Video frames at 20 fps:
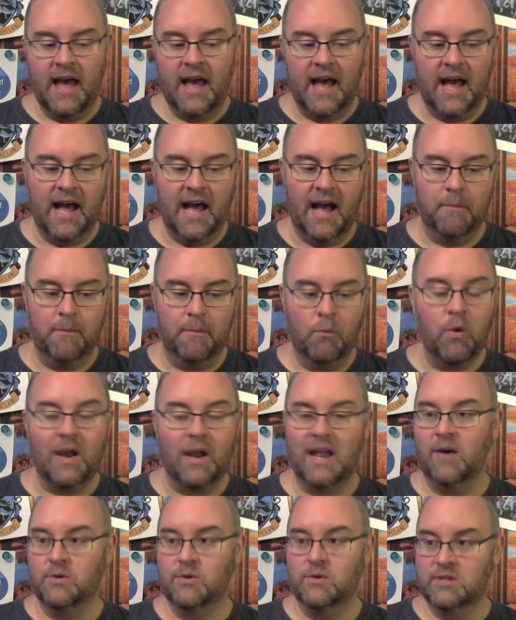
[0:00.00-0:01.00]
While
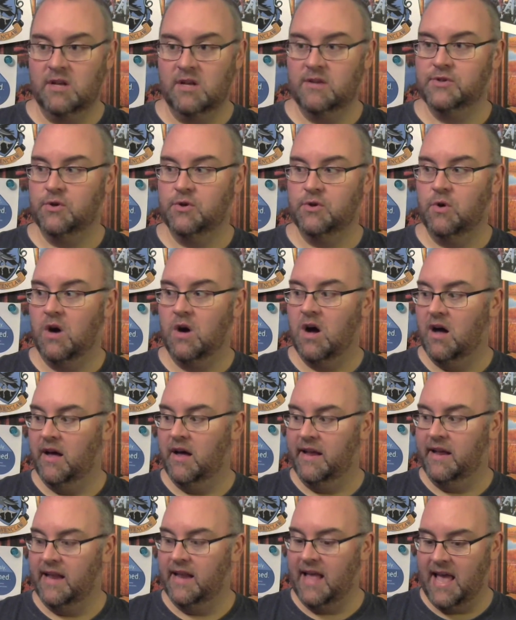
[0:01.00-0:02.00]
I was also
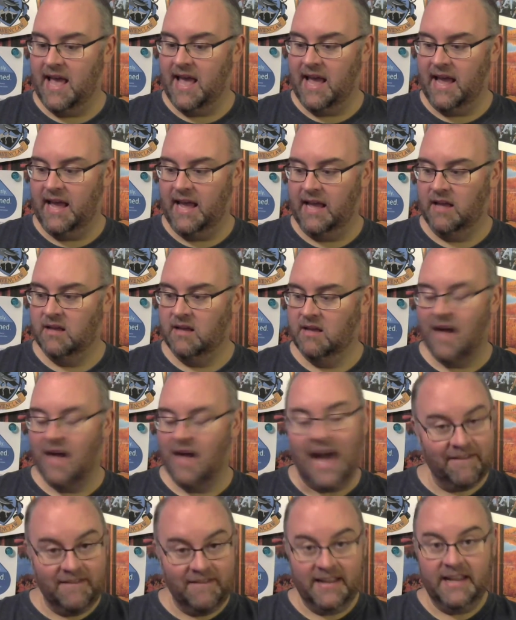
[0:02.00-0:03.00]
on a
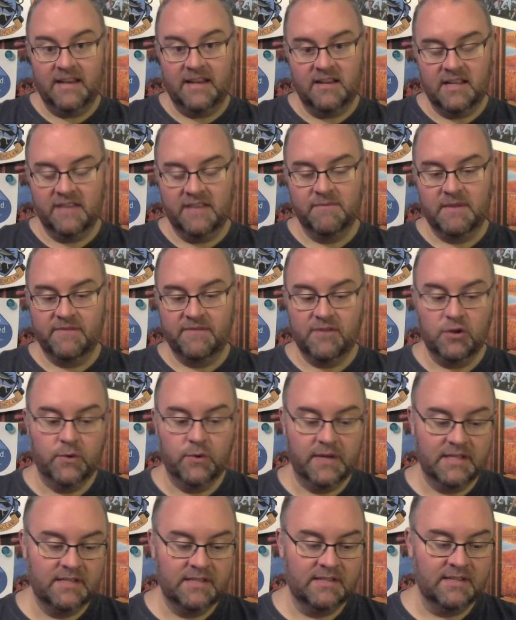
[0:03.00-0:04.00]
IV to give me
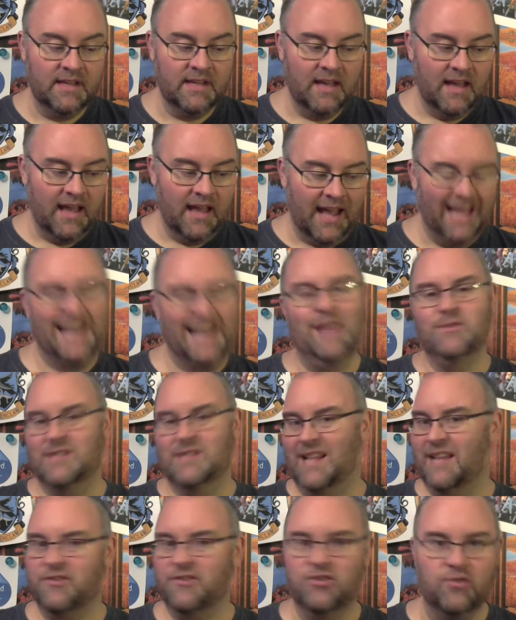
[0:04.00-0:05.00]
fluids, and I was
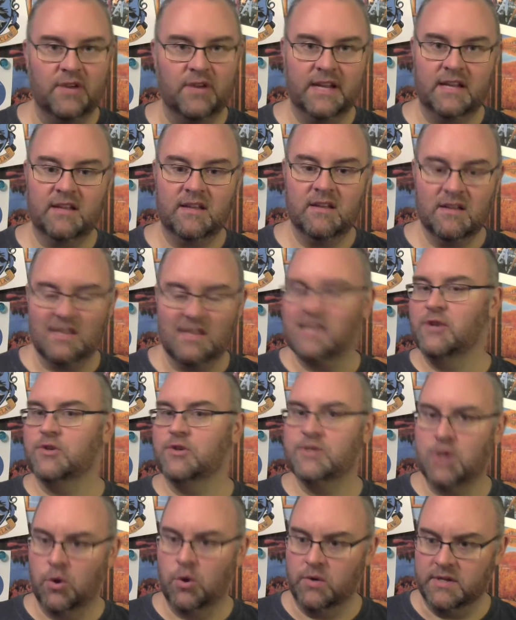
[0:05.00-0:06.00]
allowed to drink clear
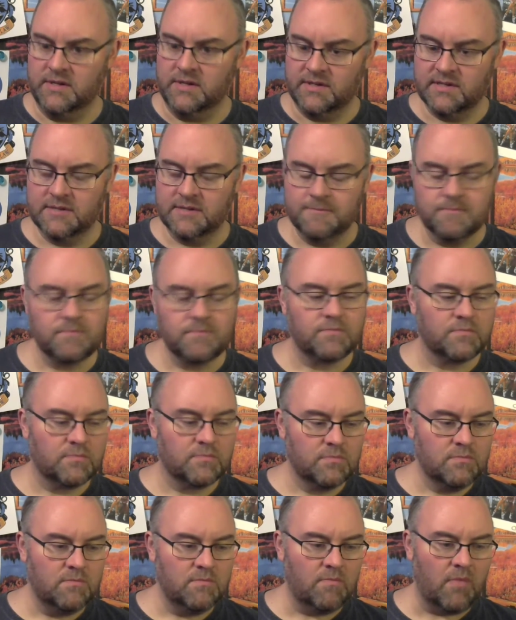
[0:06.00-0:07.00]
sodas
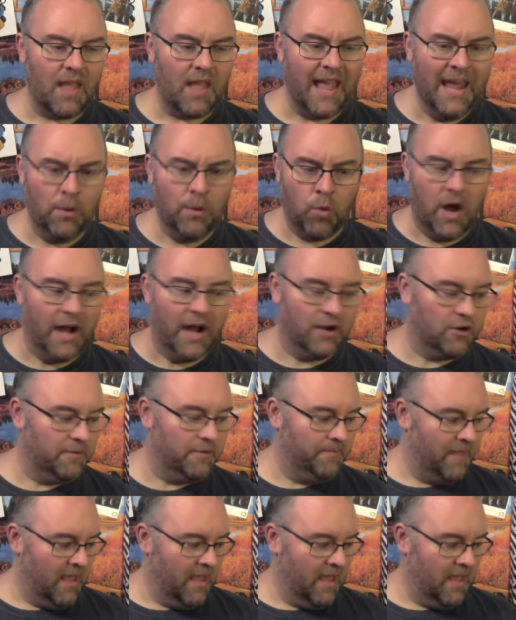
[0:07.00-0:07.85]
and water.